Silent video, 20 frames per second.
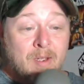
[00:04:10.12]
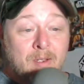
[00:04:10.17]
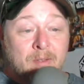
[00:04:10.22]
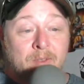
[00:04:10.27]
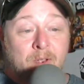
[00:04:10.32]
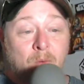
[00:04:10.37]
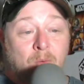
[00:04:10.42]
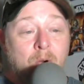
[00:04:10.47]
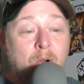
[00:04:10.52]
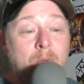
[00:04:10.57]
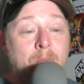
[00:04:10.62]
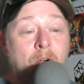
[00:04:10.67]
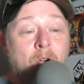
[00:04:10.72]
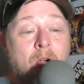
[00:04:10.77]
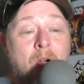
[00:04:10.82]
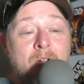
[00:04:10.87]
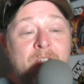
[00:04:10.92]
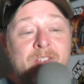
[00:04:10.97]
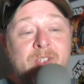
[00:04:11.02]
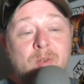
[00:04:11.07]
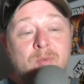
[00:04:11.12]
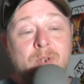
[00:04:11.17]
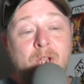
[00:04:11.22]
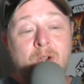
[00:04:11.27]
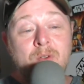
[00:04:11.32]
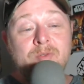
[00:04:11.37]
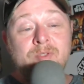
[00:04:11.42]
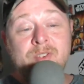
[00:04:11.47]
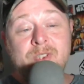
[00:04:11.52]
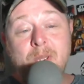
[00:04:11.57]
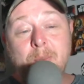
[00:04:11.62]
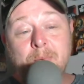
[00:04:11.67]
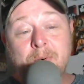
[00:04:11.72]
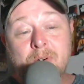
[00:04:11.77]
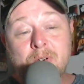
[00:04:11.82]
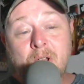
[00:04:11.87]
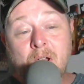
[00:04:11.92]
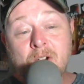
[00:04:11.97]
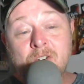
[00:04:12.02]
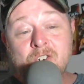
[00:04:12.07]
The rumor also notes that
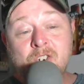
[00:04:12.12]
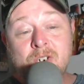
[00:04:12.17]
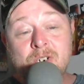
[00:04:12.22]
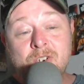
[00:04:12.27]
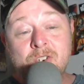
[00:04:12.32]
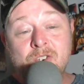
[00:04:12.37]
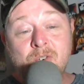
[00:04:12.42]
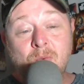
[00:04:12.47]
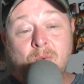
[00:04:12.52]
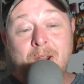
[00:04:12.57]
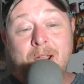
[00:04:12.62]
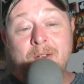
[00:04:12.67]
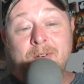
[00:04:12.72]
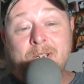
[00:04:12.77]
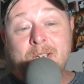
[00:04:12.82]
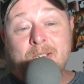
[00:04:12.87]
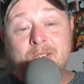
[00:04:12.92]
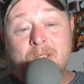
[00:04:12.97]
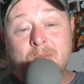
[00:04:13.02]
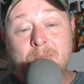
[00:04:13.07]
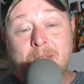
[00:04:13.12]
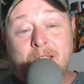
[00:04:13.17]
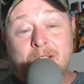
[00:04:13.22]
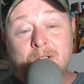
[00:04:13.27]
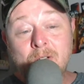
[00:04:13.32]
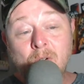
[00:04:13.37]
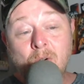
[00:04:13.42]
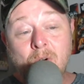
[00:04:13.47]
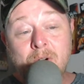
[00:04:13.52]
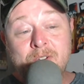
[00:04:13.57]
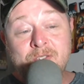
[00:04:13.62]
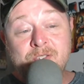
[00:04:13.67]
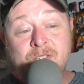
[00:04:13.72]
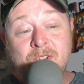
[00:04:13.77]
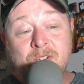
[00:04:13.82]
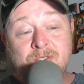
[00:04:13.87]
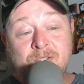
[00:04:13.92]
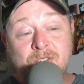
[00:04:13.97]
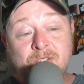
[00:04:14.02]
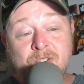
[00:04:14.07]
production surrounding The Mandalorian
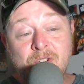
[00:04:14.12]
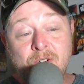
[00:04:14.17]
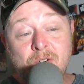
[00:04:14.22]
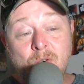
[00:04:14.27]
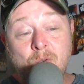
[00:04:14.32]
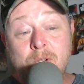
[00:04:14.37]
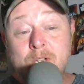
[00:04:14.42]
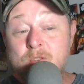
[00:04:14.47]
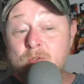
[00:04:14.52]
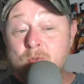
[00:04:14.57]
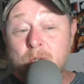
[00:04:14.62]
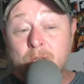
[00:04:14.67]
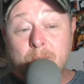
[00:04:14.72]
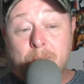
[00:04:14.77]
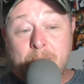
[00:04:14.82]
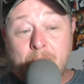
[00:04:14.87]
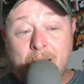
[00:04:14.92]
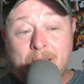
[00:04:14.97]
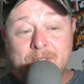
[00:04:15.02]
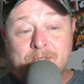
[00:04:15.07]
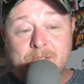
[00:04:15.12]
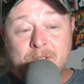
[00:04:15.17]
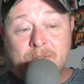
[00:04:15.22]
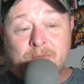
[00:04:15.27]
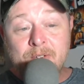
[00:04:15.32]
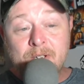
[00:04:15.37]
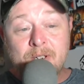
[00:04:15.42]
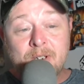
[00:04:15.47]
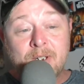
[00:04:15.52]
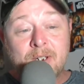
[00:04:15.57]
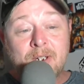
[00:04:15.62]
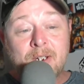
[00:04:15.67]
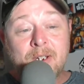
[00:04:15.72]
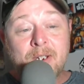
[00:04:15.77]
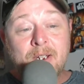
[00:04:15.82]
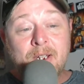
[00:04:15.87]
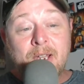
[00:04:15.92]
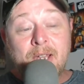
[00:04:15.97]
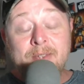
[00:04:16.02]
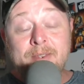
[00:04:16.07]
Season 2 is really positive
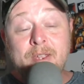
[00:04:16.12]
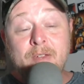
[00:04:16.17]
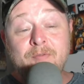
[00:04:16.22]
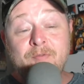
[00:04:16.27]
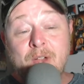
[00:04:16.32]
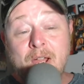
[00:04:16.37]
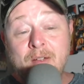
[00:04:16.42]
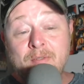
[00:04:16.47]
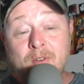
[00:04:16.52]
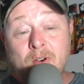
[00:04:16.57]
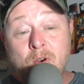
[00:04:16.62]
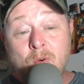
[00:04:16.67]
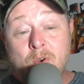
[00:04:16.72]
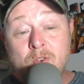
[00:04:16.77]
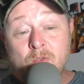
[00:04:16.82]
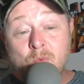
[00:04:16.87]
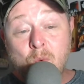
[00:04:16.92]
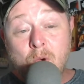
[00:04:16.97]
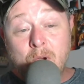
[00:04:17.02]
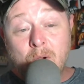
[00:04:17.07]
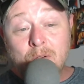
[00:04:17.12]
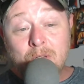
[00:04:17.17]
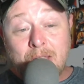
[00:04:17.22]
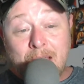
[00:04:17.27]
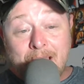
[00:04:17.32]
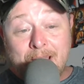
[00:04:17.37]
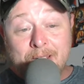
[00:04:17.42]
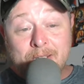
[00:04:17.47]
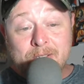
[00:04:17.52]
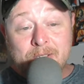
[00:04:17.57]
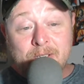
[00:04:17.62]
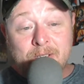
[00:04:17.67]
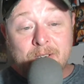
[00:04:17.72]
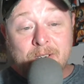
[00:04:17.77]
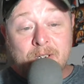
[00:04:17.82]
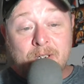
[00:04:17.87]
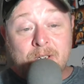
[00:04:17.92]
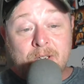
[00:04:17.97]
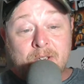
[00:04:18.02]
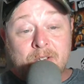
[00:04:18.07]
and that Favreau is well-liked.
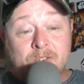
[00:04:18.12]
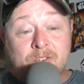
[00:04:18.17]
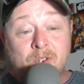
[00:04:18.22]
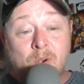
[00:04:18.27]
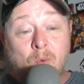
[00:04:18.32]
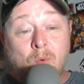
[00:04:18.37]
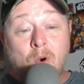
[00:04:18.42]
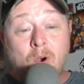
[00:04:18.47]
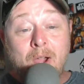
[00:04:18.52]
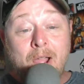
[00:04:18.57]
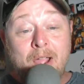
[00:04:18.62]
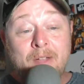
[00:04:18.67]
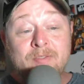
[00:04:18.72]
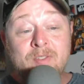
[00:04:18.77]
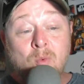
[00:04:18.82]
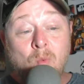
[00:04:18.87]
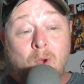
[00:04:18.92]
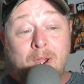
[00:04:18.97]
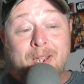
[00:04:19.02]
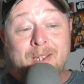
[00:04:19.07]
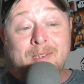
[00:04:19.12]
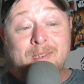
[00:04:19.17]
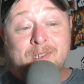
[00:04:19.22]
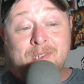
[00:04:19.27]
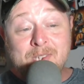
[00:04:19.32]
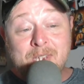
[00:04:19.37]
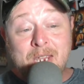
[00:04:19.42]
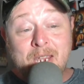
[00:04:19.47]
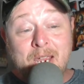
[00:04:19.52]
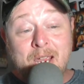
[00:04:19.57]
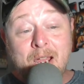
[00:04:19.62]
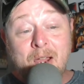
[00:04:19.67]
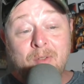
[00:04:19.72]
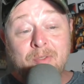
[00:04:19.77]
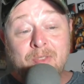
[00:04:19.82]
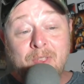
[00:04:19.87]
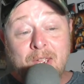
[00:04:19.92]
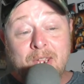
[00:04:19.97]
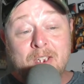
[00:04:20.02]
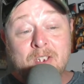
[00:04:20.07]
So we'll have to wait and see how
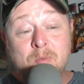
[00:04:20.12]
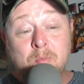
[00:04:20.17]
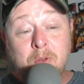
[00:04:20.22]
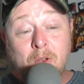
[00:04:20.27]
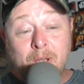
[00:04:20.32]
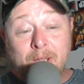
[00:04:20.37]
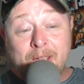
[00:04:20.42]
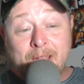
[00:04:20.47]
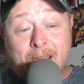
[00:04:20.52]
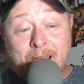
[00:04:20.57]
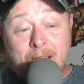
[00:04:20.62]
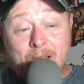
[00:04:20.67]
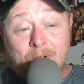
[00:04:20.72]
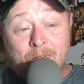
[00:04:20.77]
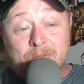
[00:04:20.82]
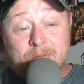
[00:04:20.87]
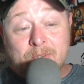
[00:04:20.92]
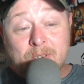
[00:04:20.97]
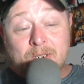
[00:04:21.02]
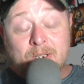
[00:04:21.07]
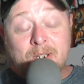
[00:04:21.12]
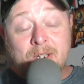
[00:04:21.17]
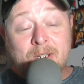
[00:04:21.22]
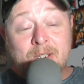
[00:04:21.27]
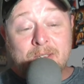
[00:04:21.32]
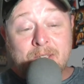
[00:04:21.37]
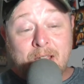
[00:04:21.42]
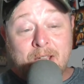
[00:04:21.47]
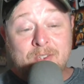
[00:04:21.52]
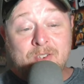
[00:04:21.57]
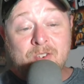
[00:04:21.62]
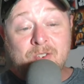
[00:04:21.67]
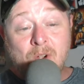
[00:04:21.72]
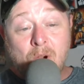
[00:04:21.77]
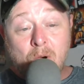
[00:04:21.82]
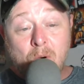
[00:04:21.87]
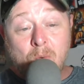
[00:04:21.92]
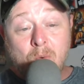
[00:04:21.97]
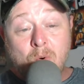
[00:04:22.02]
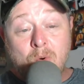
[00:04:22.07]
things play out. That
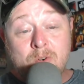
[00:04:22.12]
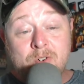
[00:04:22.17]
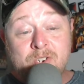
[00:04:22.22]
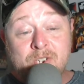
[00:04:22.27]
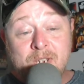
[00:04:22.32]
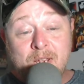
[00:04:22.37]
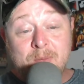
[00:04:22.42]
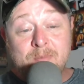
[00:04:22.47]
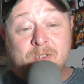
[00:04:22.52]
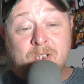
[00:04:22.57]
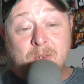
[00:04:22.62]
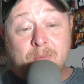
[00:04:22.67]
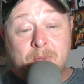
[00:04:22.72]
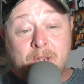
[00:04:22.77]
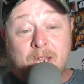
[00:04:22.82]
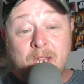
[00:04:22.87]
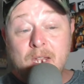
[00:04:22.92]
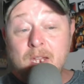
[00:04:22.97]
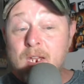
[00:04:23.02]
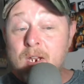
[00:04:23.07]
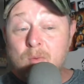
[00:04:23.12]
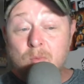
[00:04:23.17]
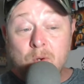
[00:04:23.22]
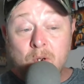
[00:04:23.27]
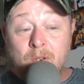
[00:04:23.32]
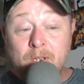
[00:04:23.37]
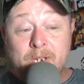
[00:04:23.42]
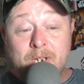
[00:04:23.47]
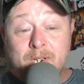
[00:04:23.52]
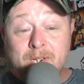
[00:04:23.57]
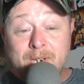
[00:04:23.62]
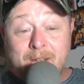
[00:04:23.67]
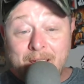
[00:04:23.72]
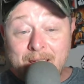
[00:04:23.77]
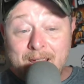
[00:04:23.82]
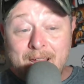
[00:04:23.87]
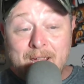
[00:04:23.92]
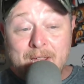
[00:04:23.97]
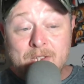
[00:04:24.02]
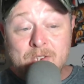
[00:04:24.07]
Star Wars seems to be in really good
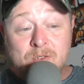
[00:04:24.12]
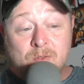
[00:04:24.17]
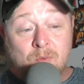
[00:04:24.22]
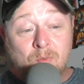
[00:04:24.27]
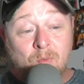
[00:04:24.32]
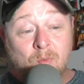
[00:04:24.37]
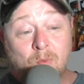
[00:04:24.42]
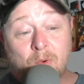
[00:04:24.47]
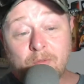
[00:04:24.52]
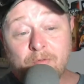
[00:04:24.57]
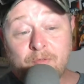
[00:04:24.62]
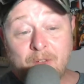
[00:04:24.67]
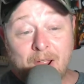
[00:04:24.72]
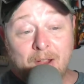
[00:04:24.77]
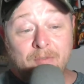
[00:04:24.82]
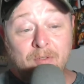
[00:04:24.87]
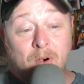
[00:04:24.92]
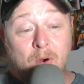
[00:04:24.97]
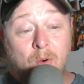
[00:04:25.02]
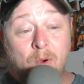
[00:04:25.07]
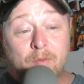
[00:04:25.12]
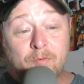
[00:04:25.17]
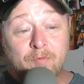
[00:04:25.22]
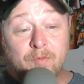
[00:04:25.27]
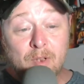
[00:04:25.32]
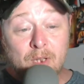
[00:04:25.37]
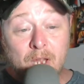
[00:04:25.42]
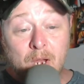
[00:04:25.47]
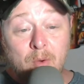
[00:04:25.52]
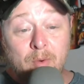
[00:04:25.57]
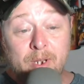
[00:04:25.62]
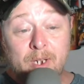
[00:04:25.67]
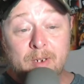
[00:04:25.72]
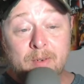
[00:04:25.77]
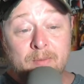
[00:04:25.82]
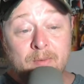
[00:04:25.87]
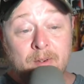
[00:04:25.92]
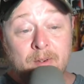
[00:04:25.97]
hands with Favreau and Filoni,